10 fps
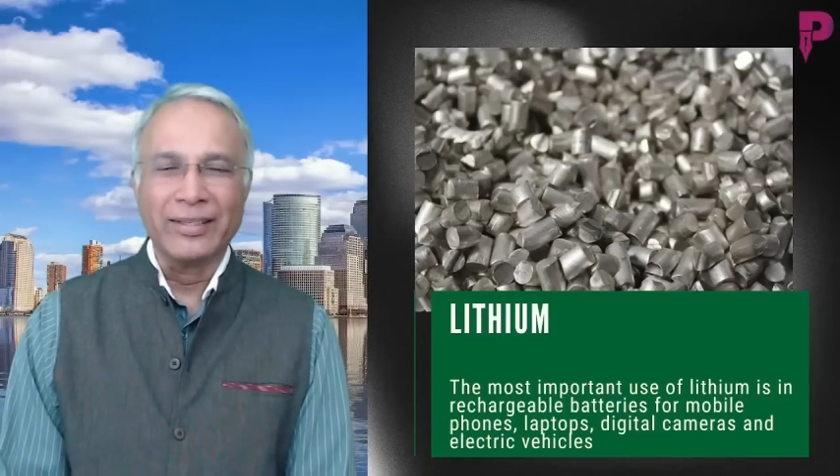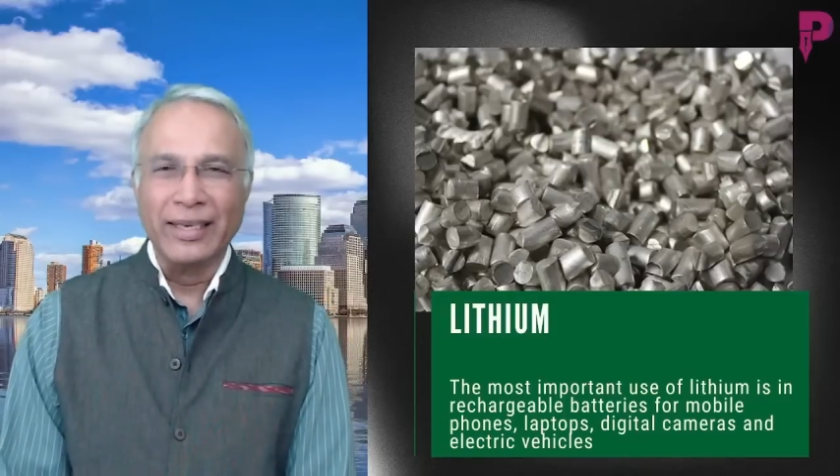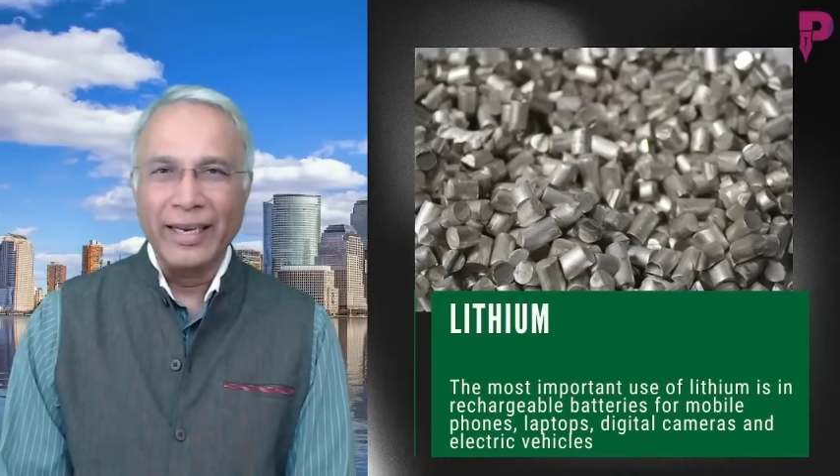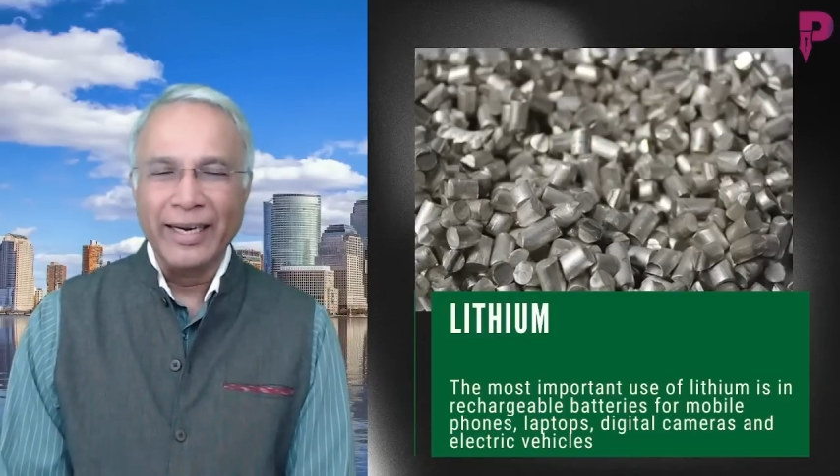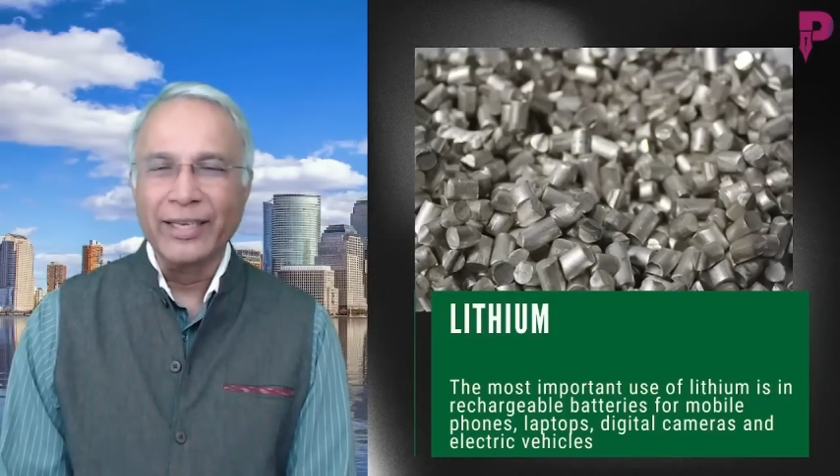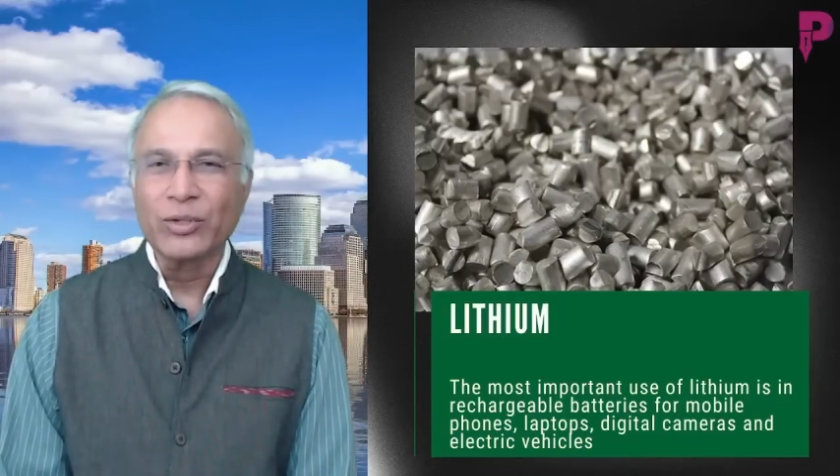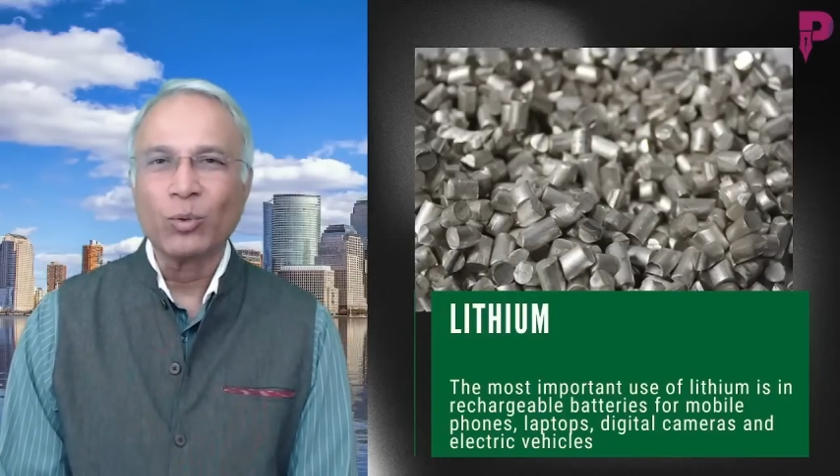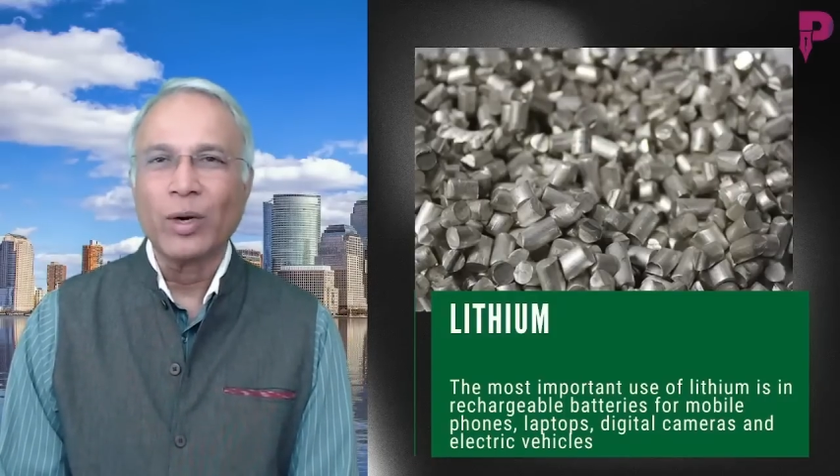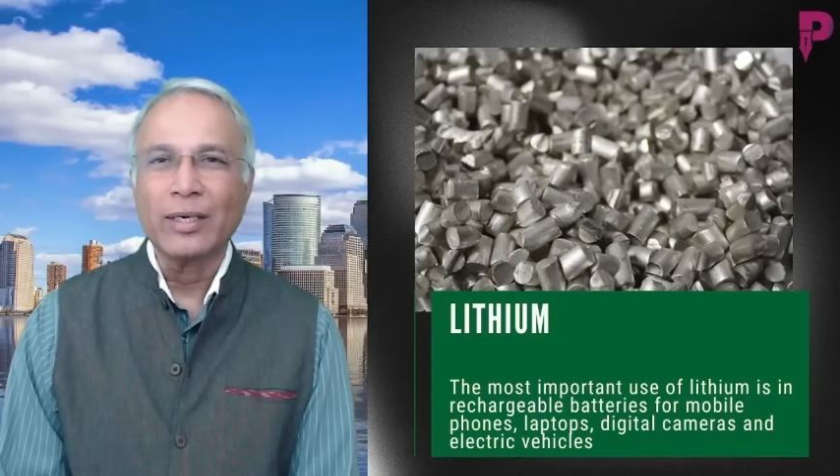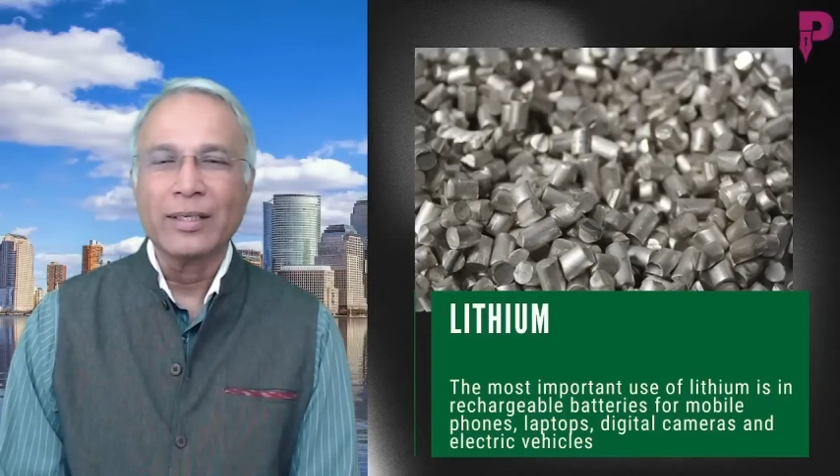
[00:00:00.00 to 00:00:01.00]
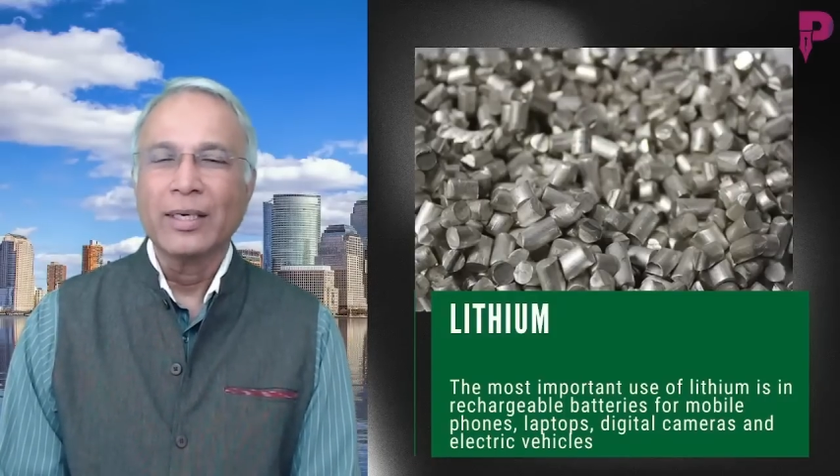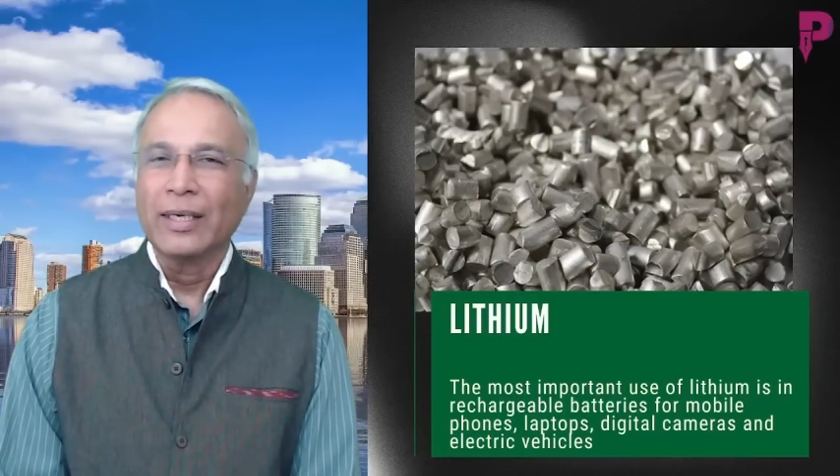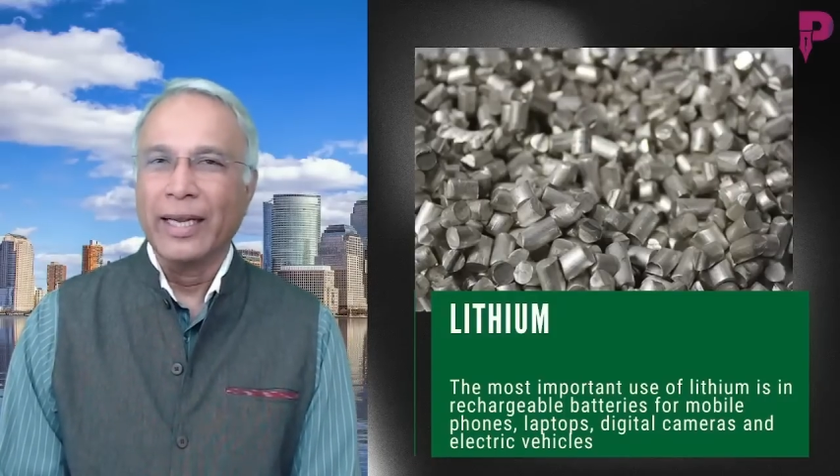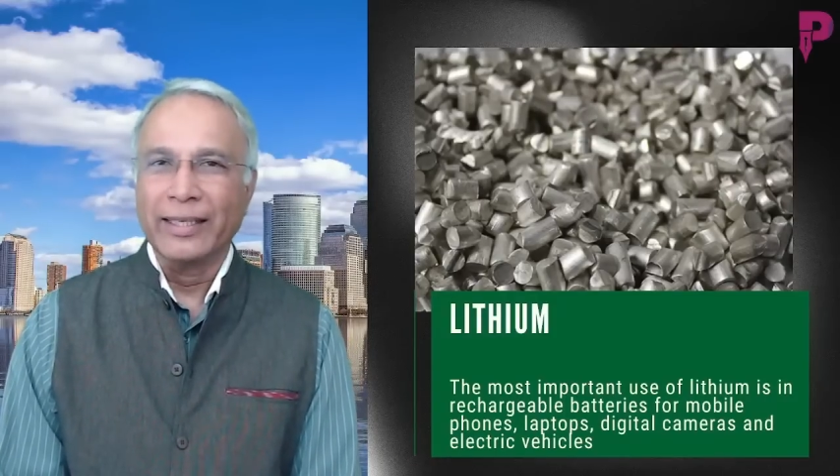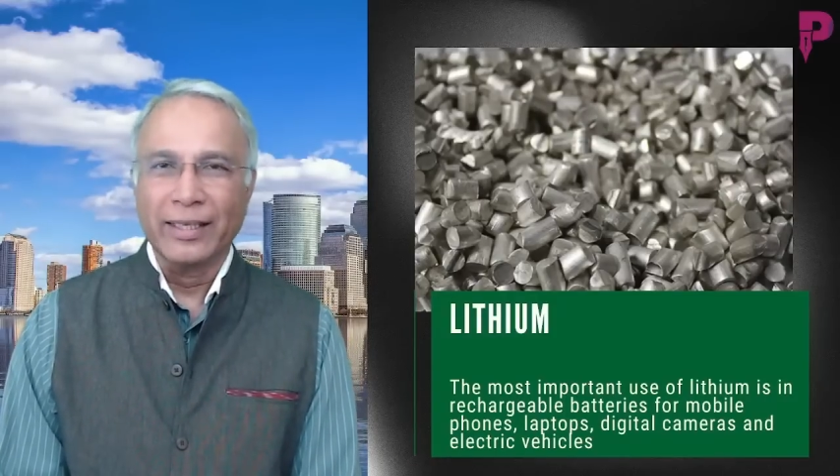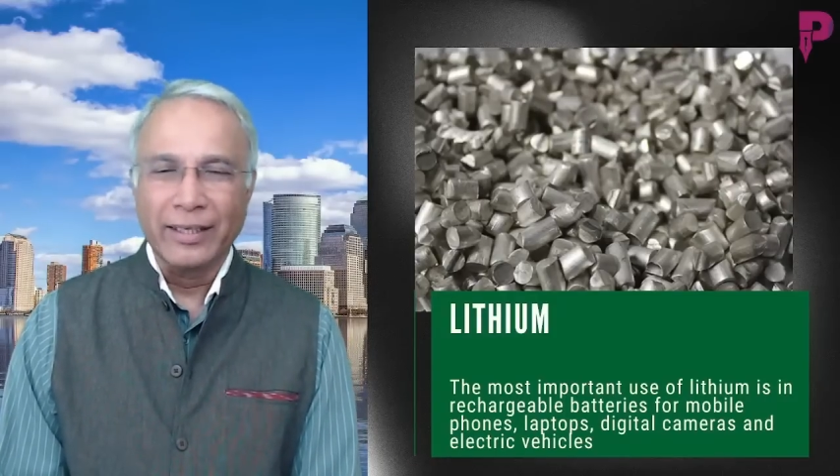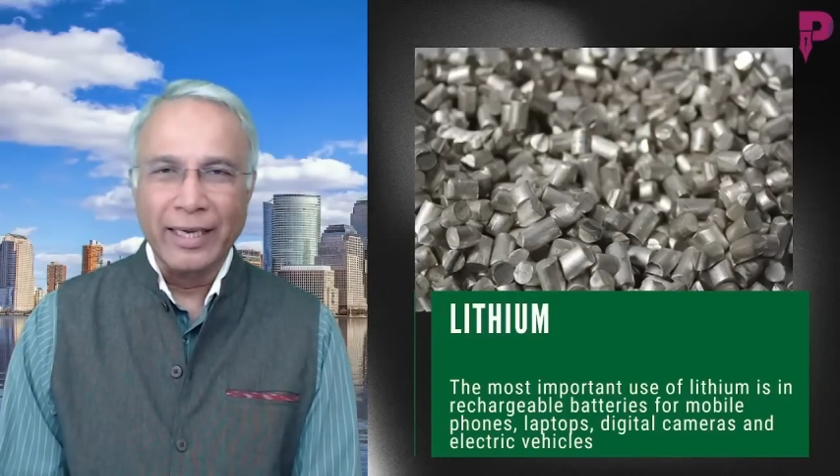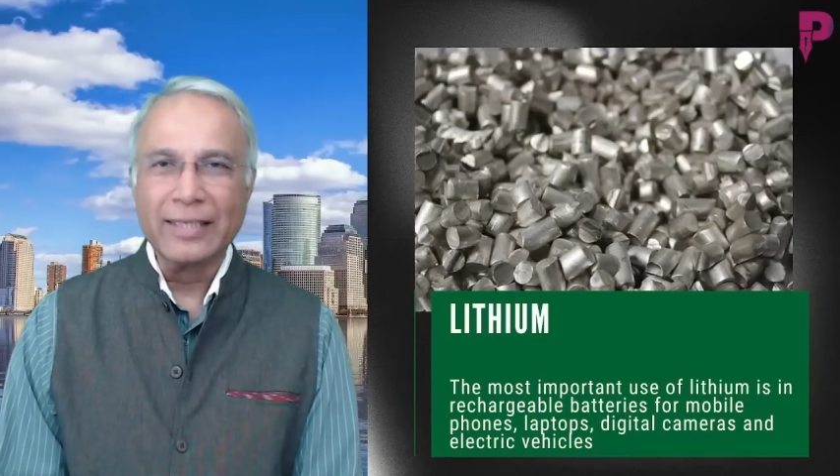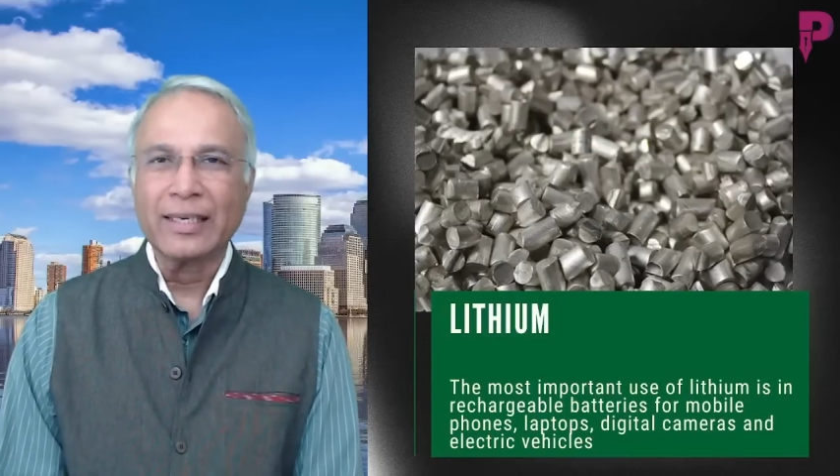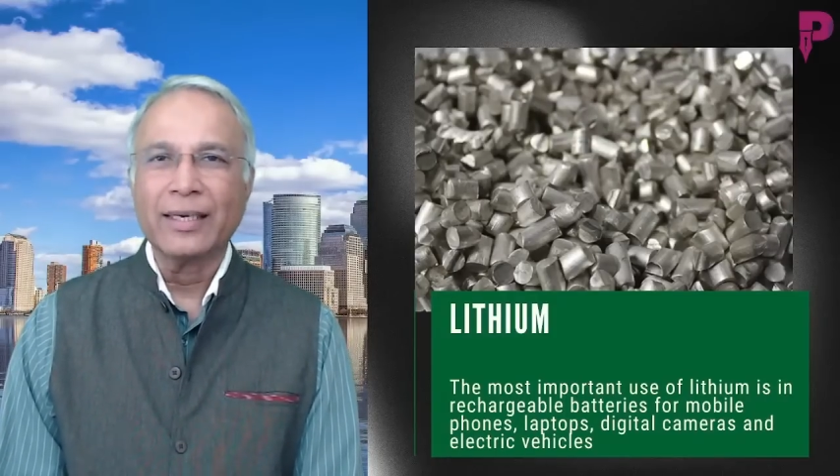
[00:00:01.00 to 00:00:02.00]
The latest ones like the
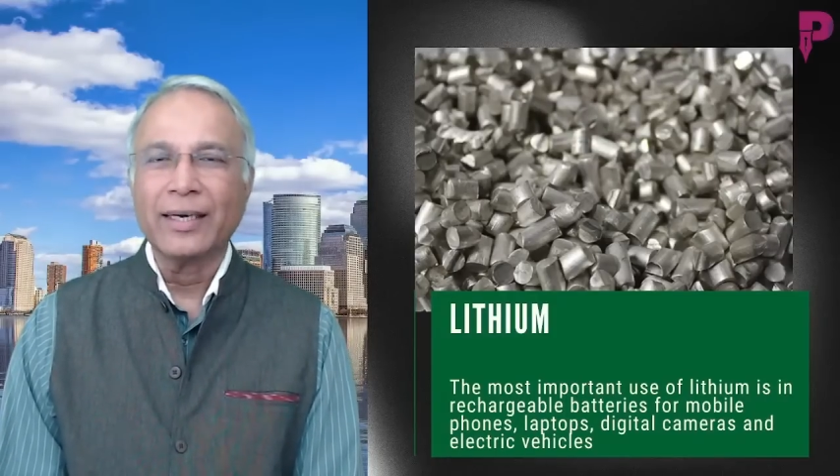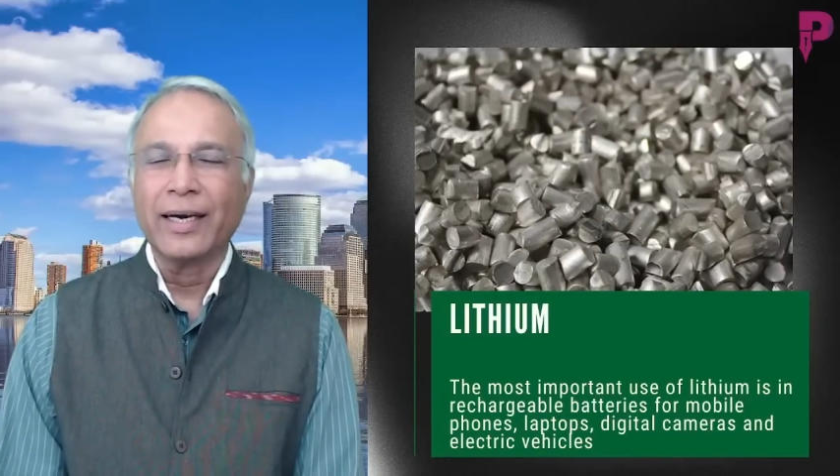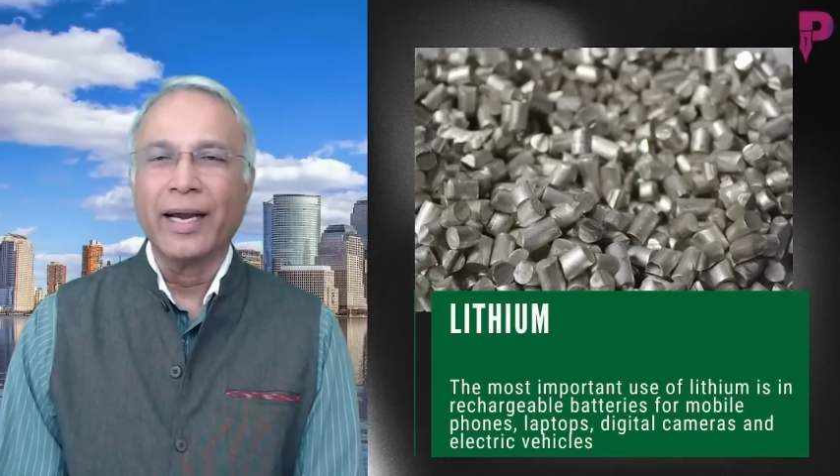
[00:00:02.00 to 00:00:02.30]
Tesla